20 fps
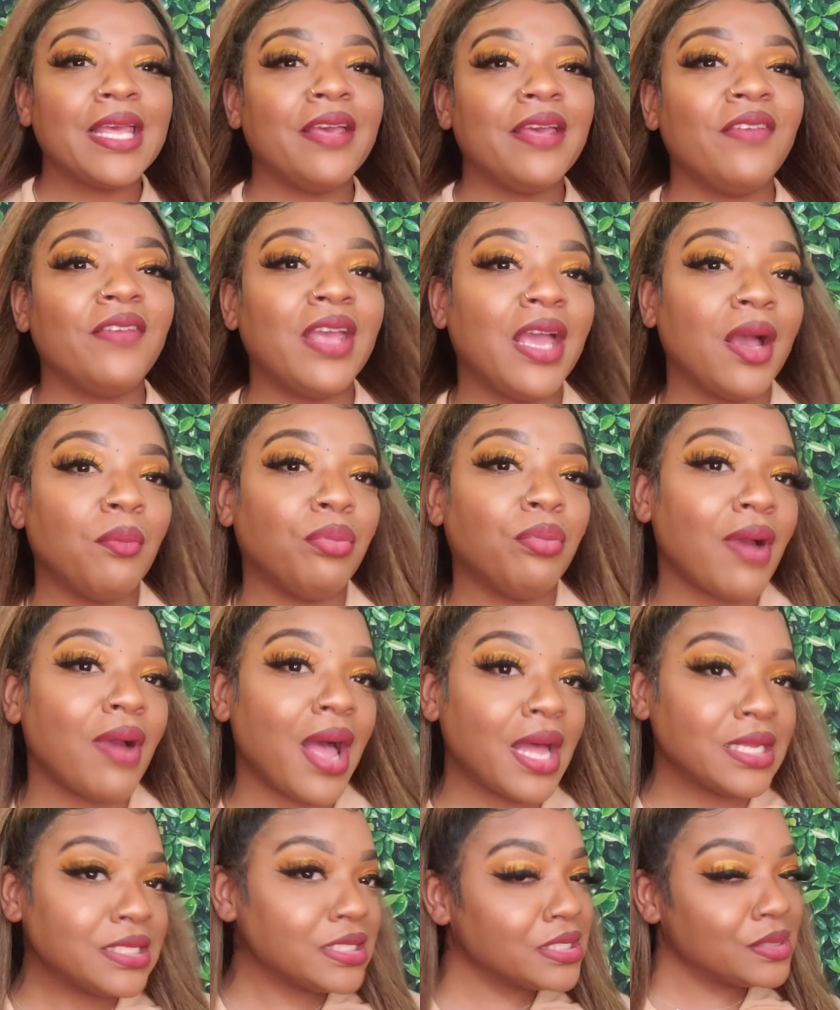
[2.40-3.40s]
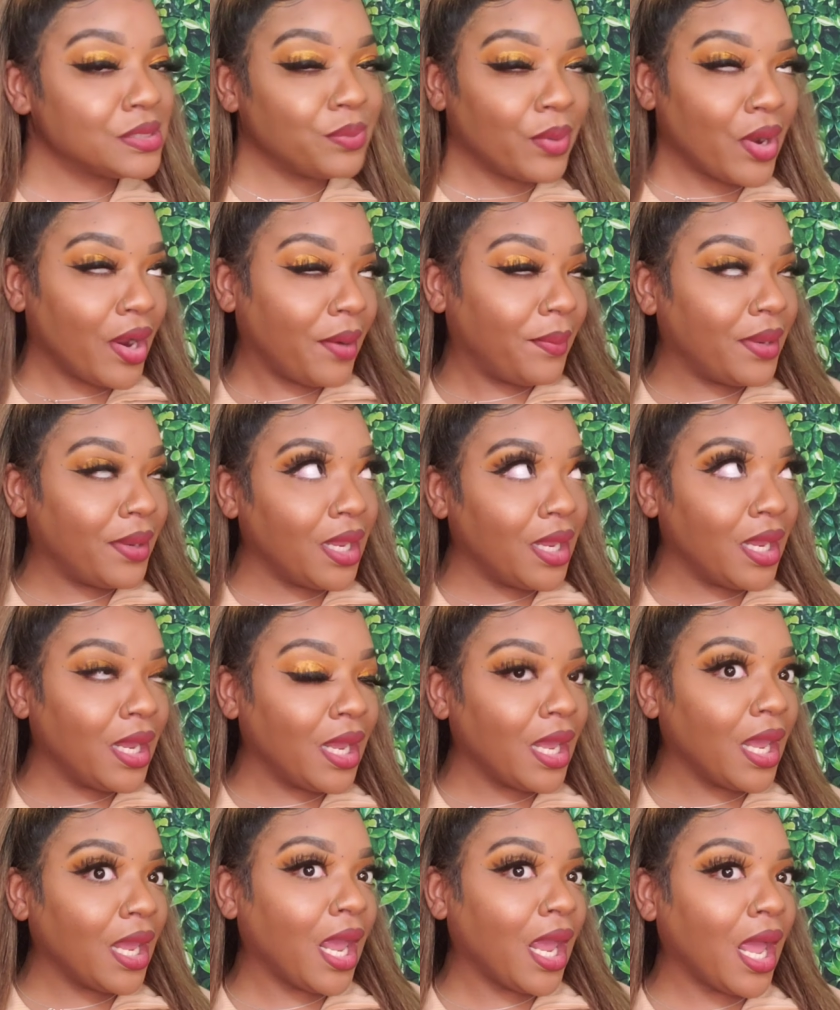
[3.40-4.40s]
giving bronze
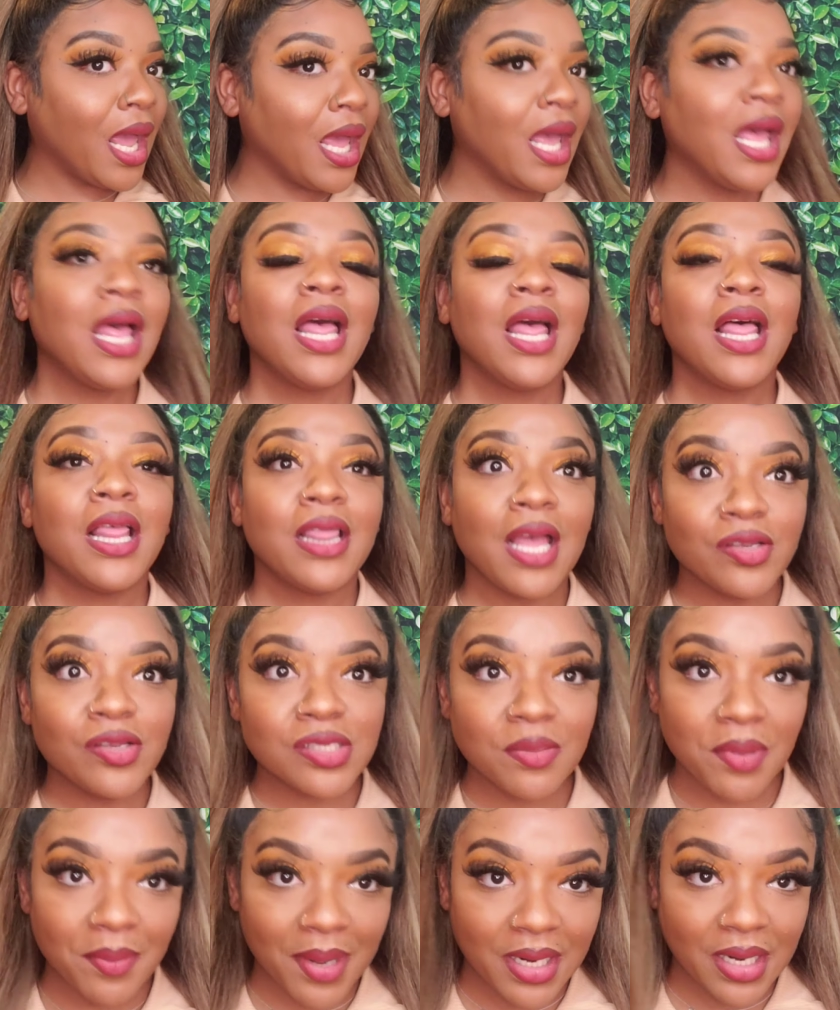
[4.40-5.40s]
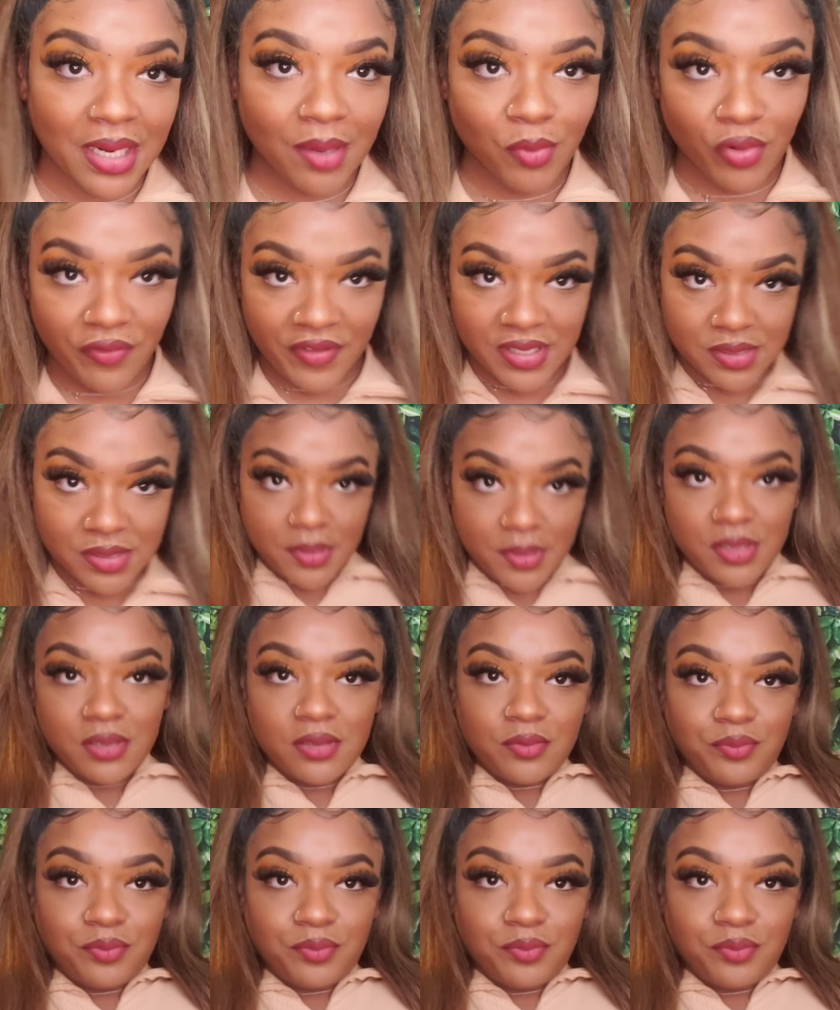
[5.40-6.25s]
Barbie. That used to be my name on Facebook.